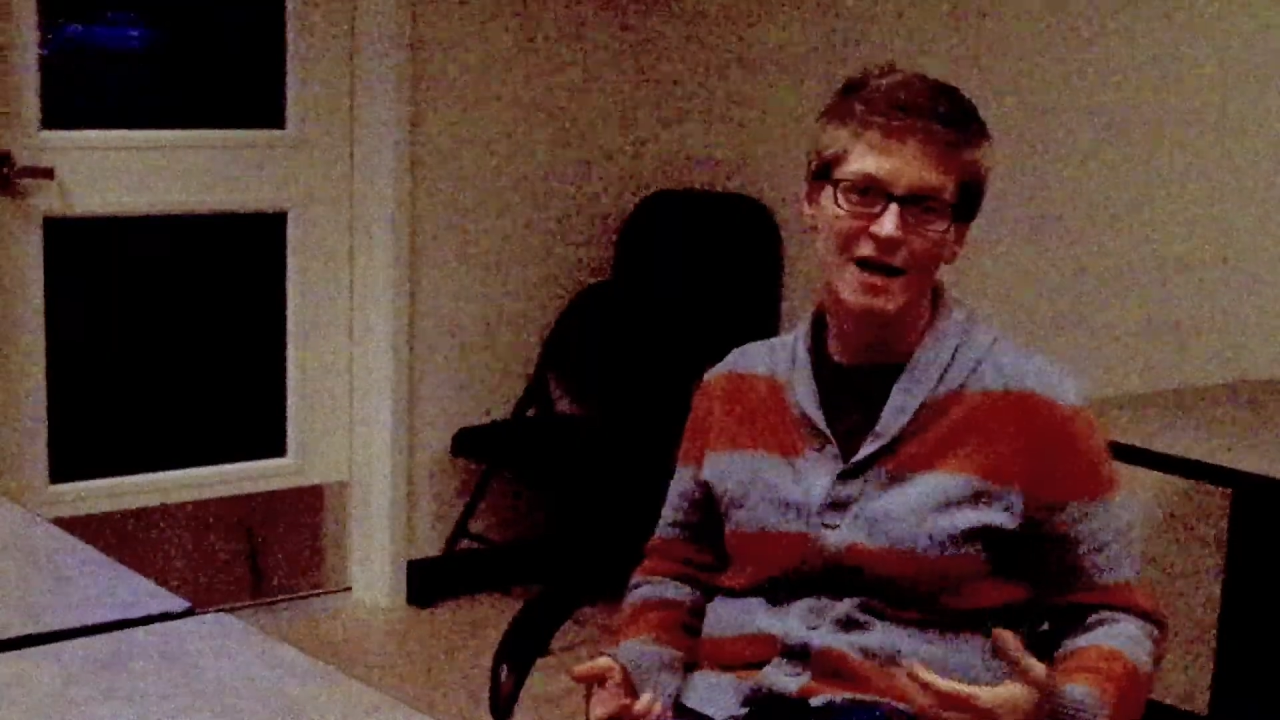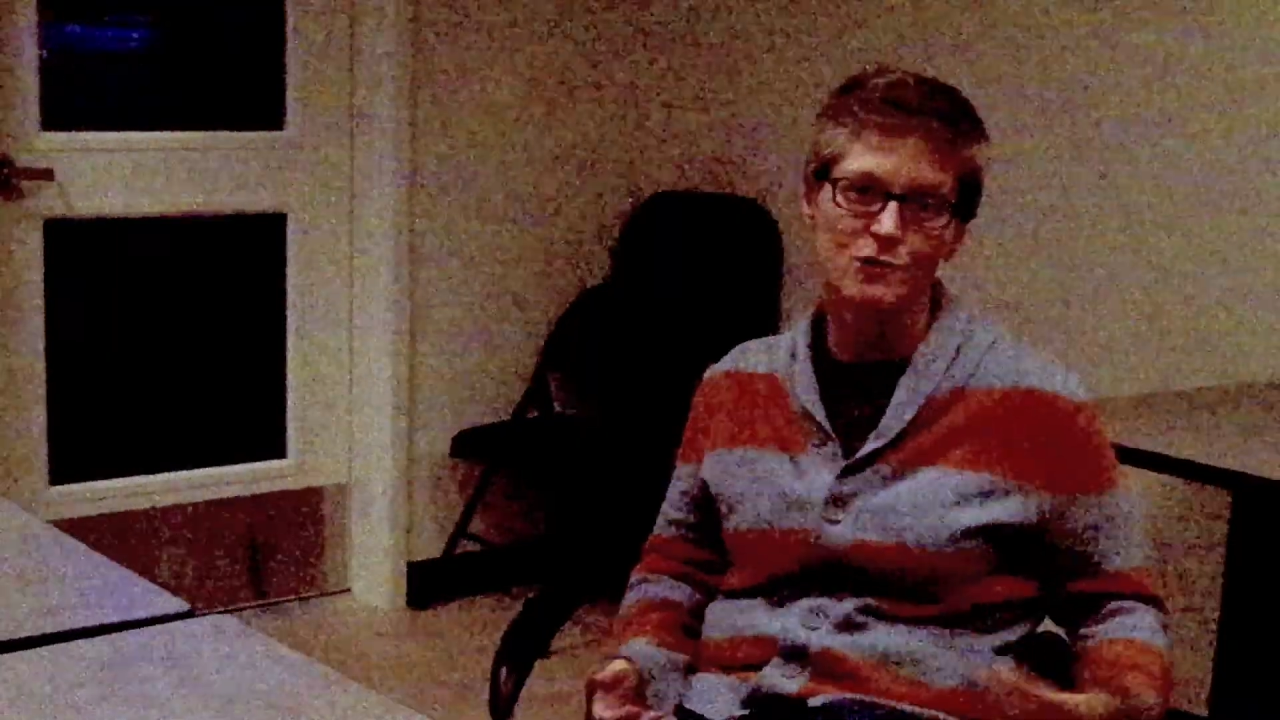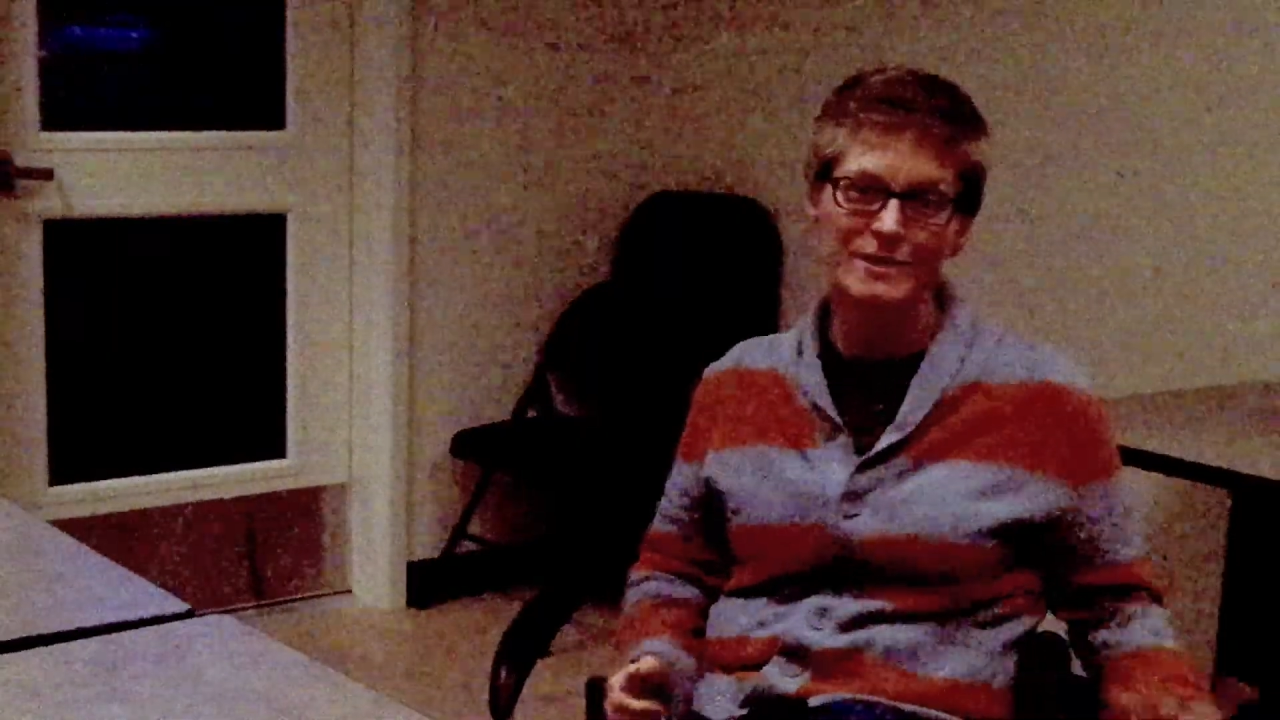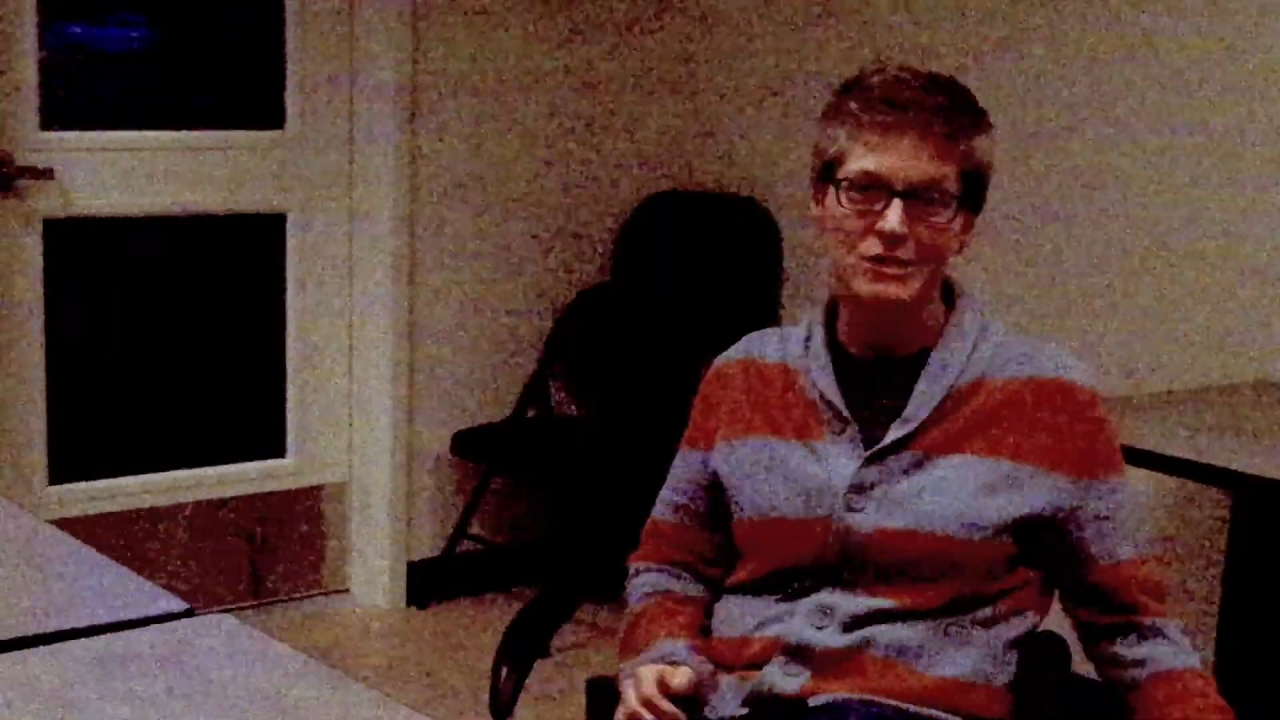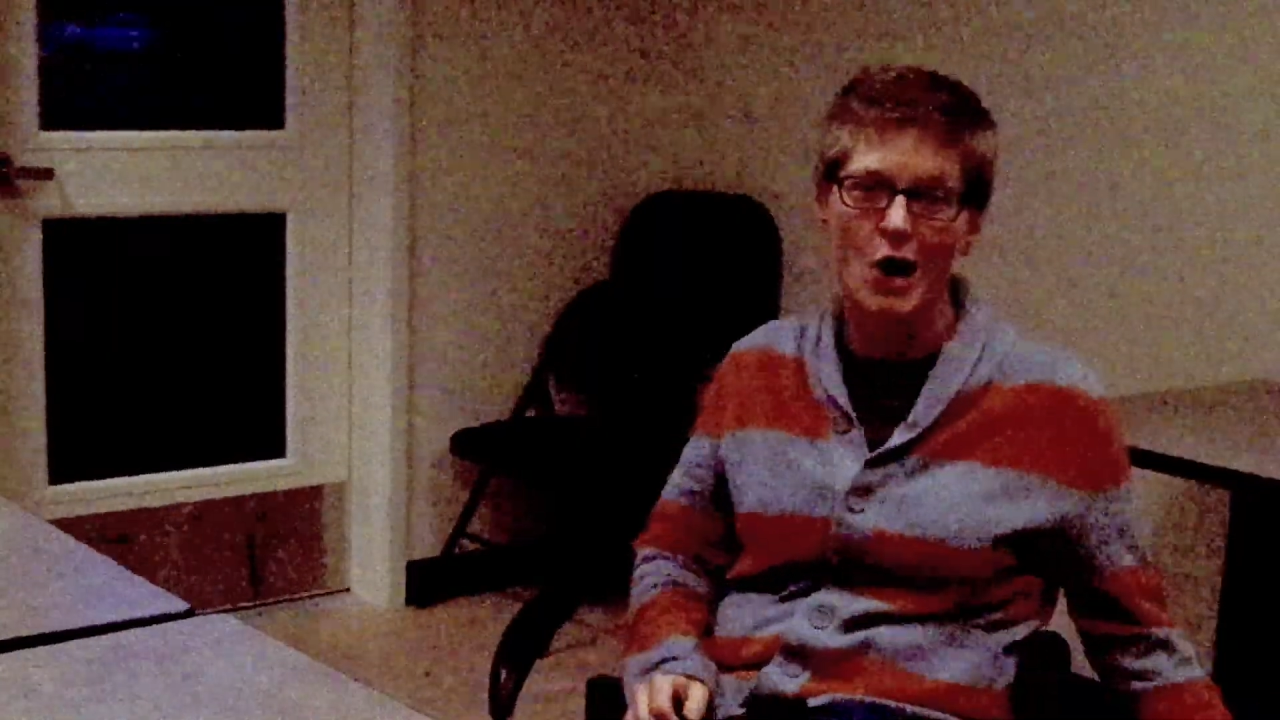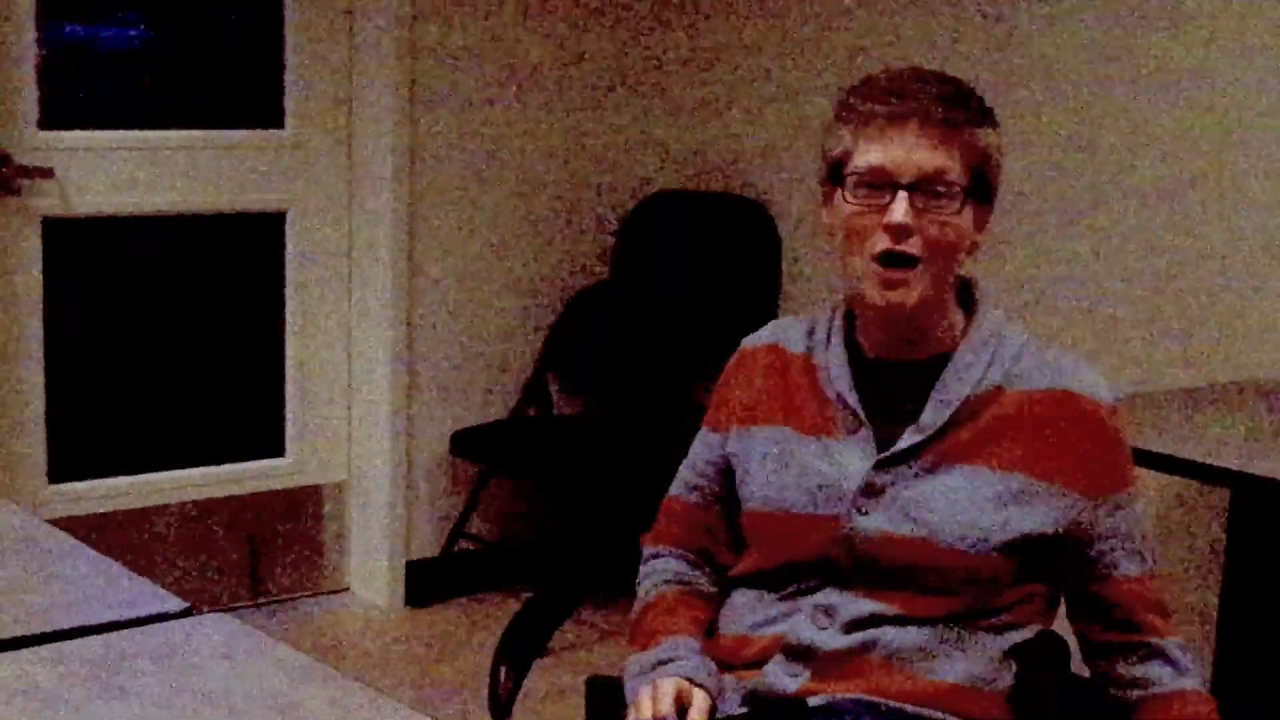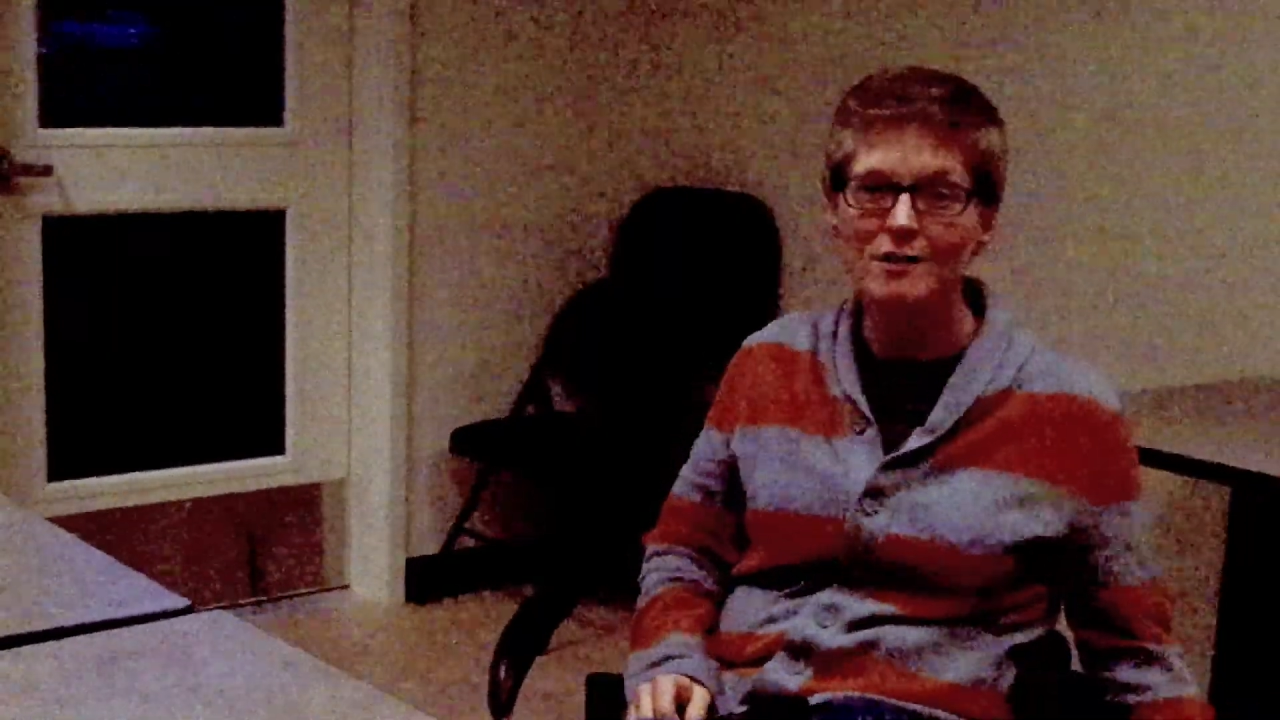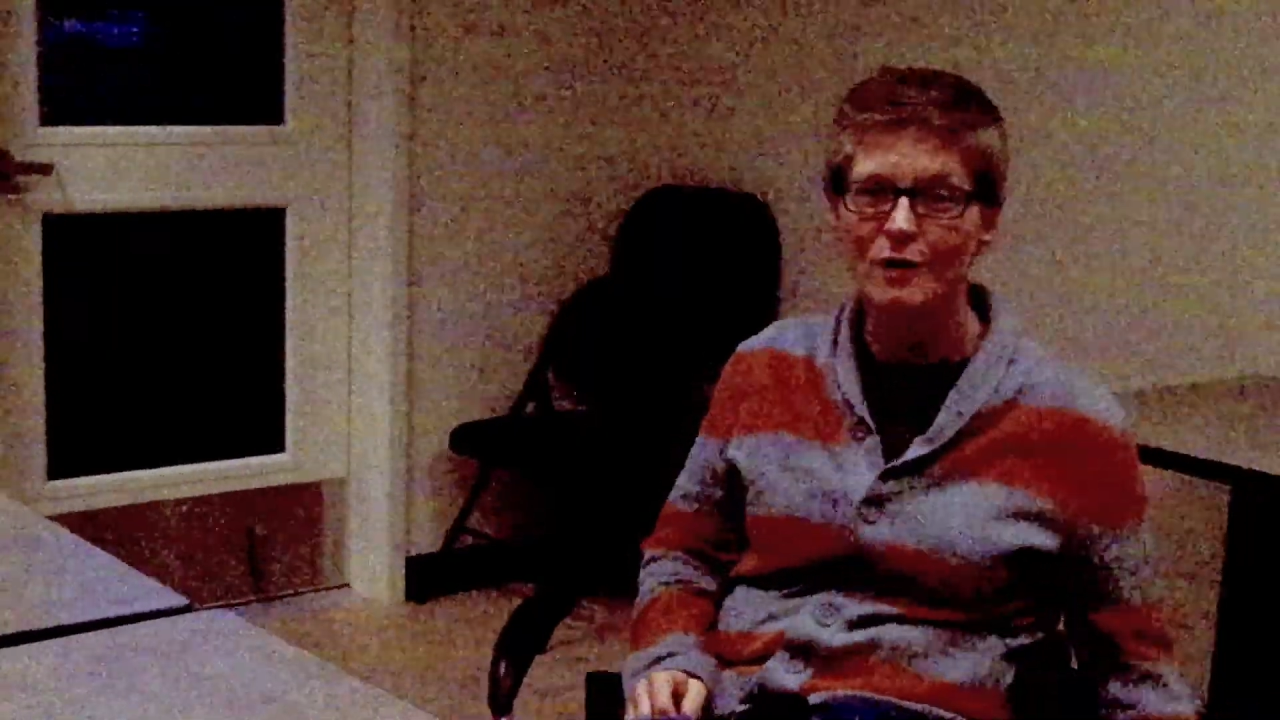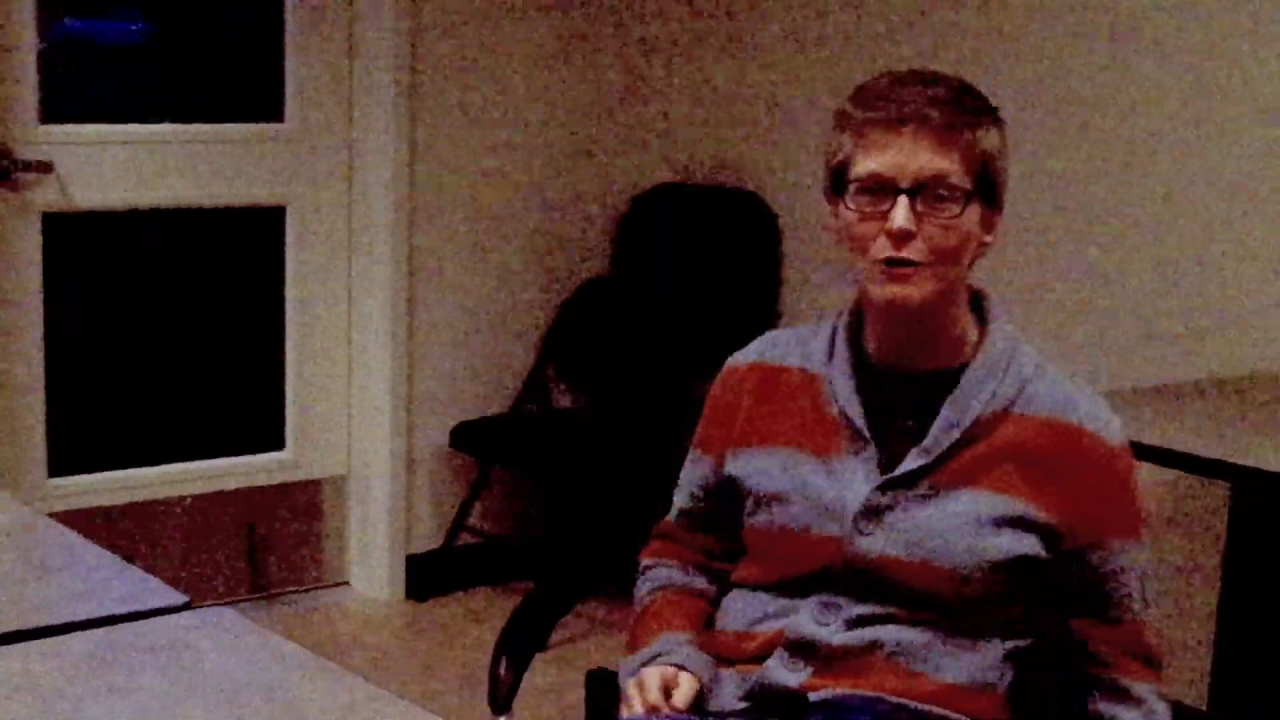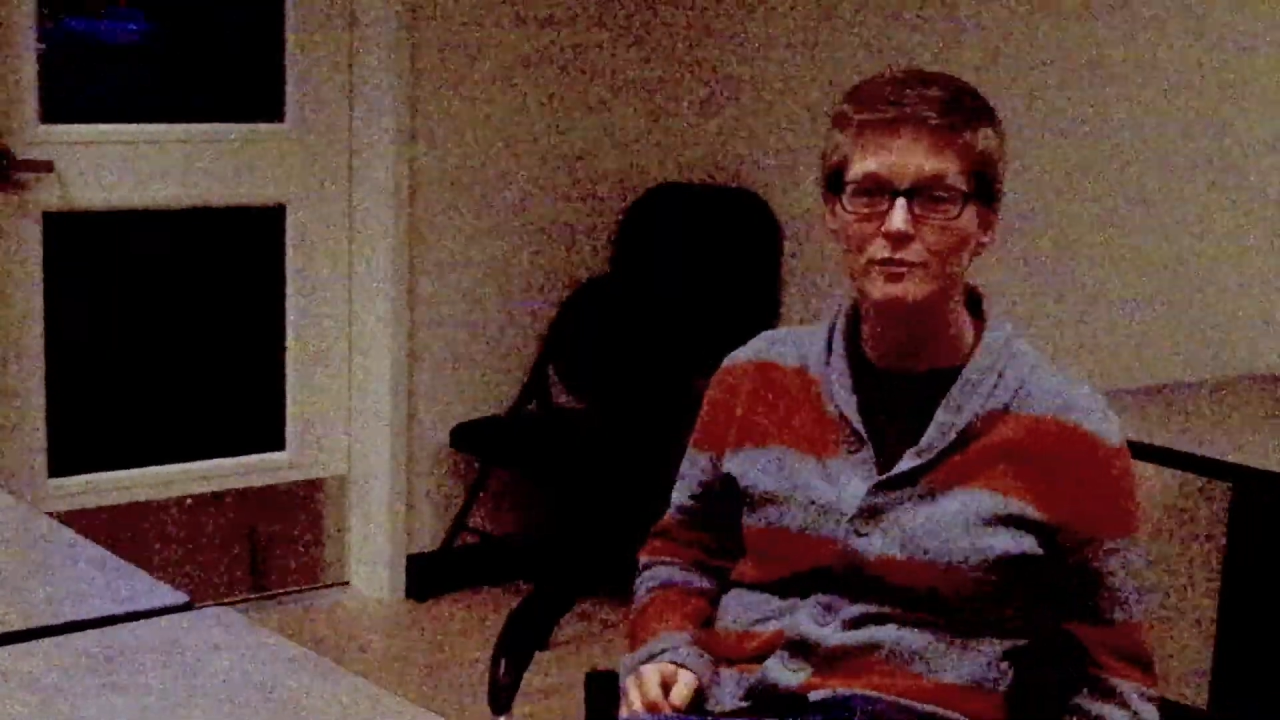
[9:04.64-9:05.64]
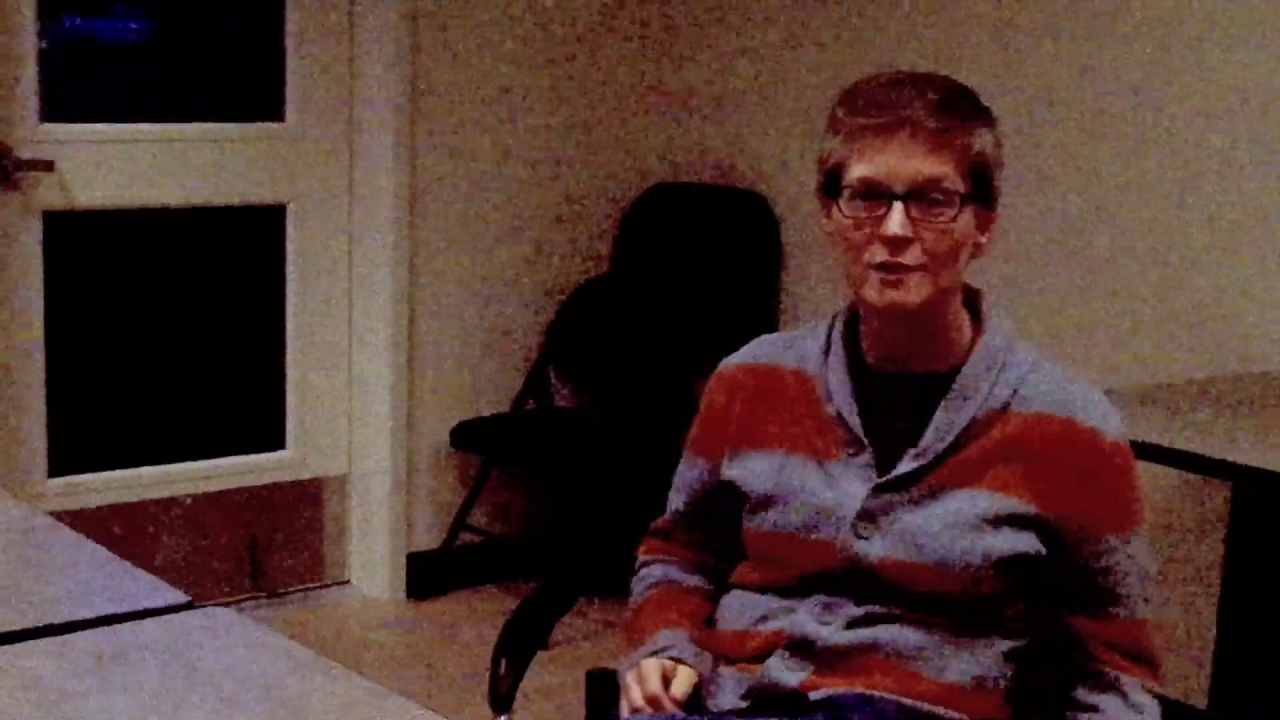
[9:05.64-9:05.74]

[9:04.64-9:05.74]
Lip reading: How do we talk about